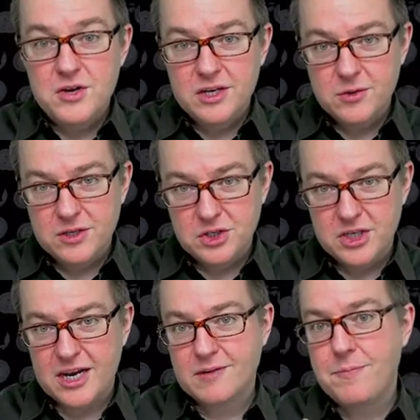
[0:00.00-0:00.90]
need to
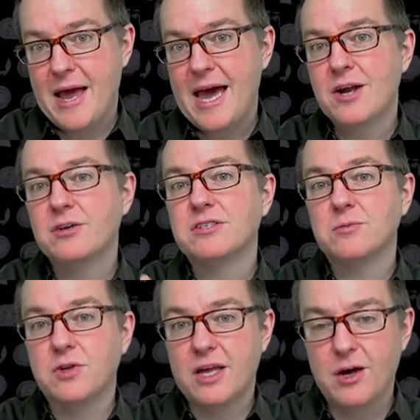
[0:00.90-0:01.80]
inject patterns that
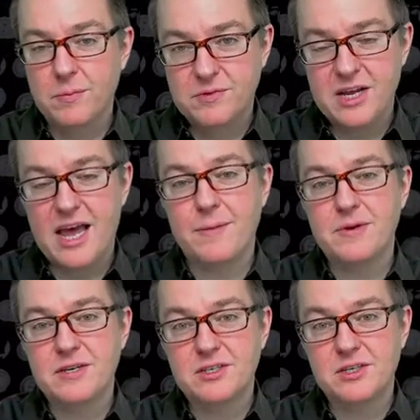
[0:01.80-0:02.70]
will help tap
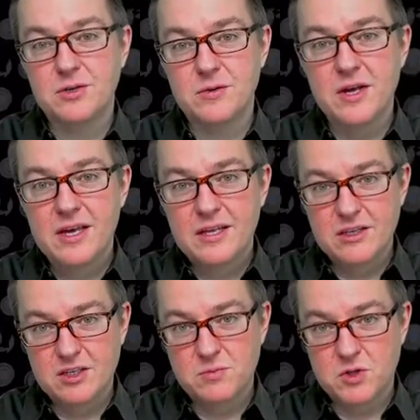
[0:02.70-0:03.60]
into
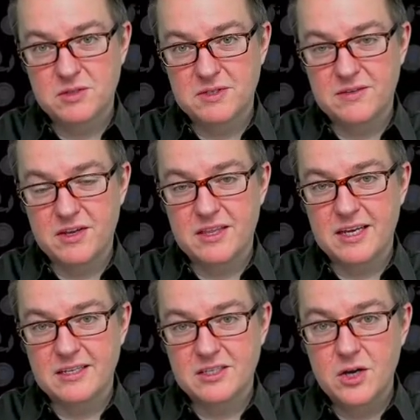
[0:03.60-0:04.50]
those more specific
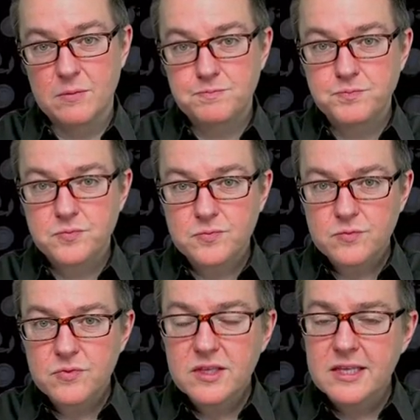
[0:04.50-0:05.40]
things. So
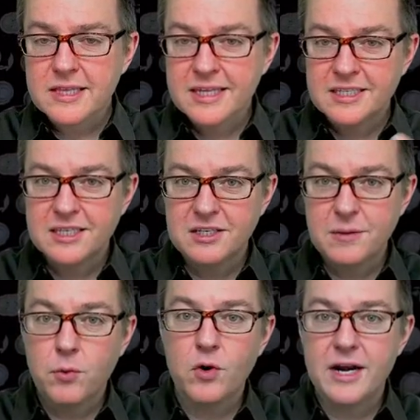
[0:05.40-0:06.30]
this is an
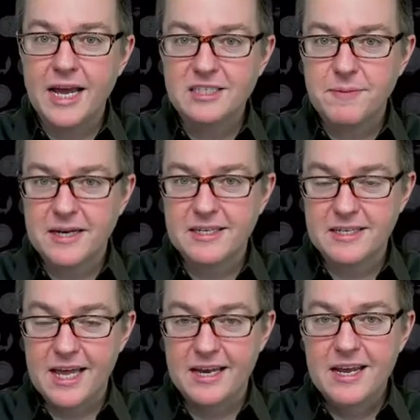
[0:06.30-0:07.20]
important aspect in
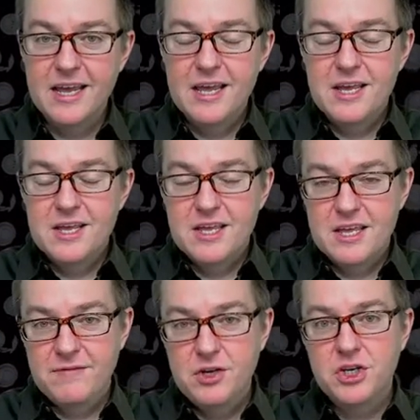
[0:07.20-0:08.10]
that
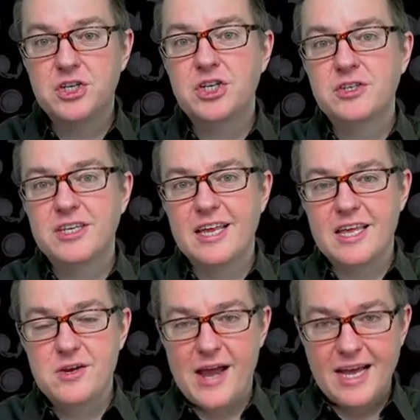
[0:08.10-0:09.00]
if you just use it
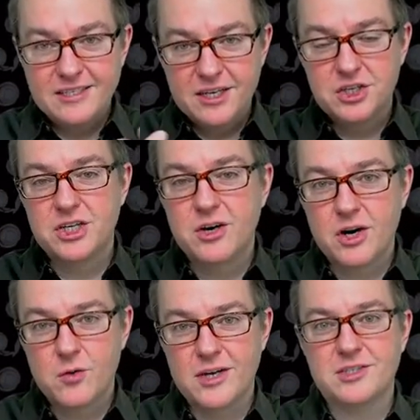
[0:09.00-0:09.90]
and you ask it
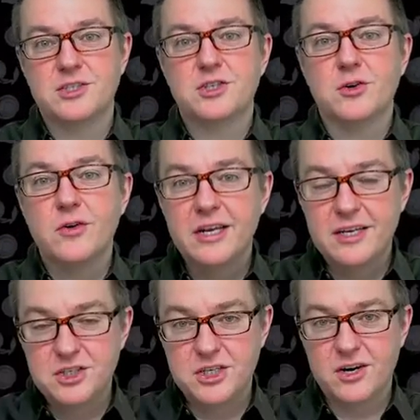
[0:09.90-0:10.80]
generic questions, you're going to
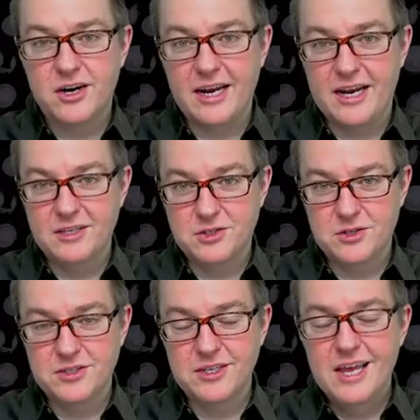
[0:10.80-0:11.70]
get generic
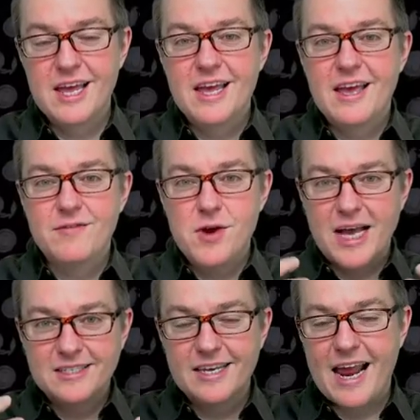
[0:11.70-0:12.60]
answers. If you
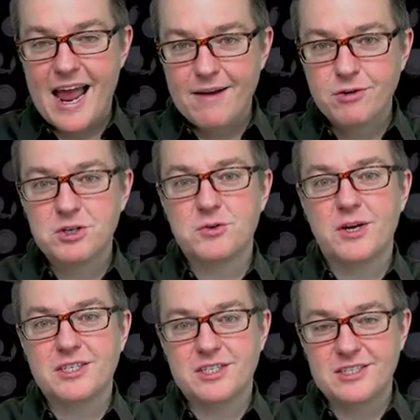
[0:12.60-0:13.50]
ask it average
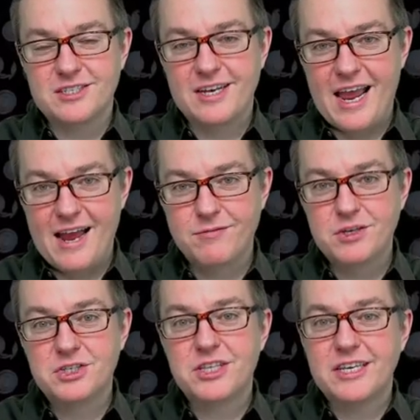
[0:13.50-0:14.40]
questions and
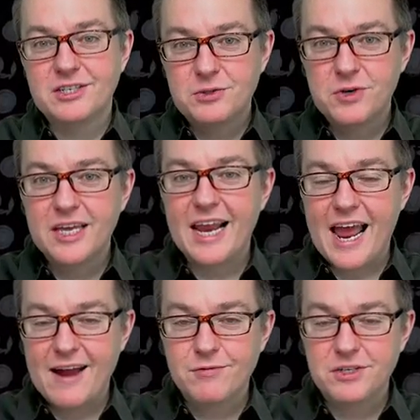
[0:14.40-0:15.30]
average things, you will get
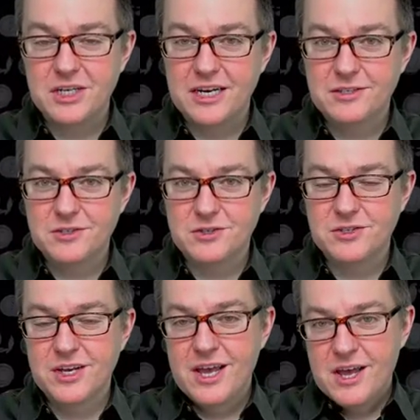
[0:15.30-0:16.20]
average answers.
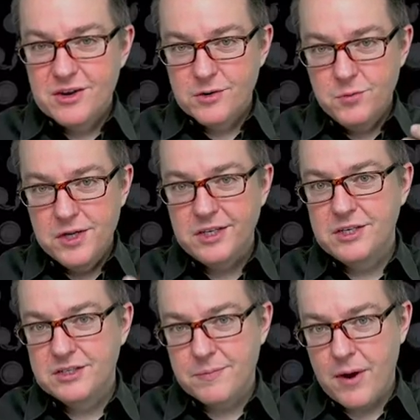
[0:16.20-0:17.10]
To really
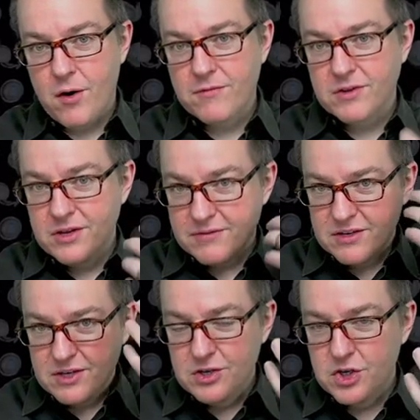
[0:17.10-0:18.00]
use it powerfully, you have
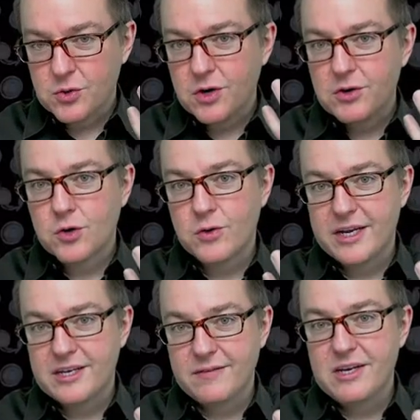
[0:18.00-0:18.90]
to use your own
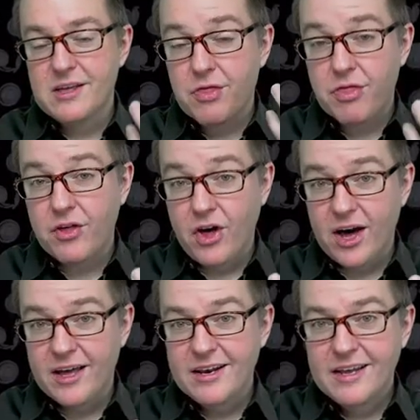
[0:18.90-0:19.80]
creativity and
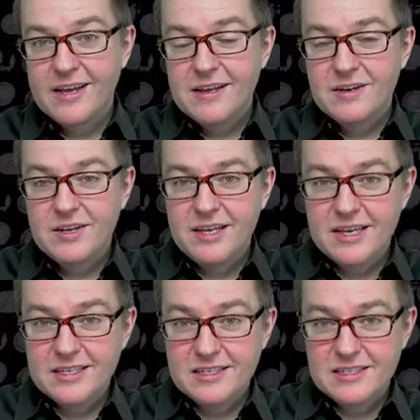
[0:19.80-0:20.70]
thought to
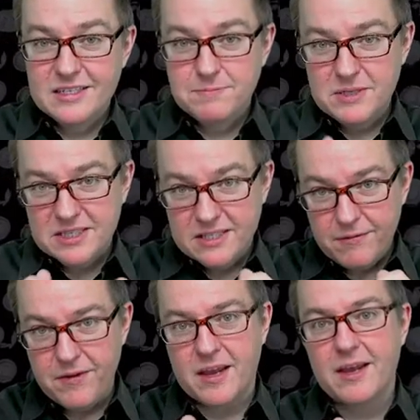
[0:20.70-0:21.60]
get
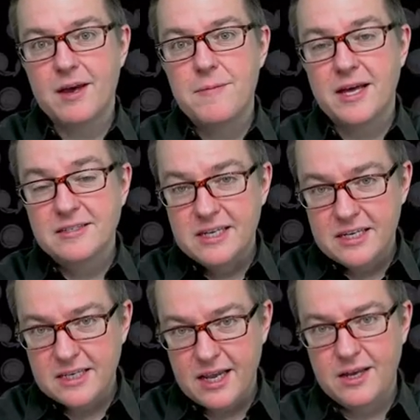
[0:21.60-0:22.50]
specific about
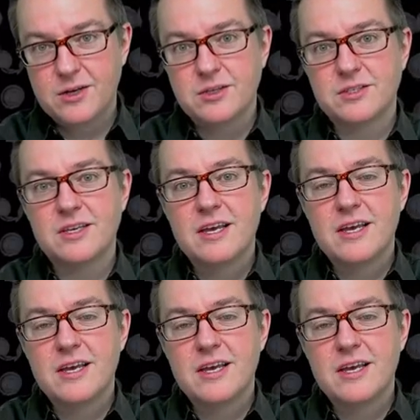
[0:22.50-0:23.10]
details,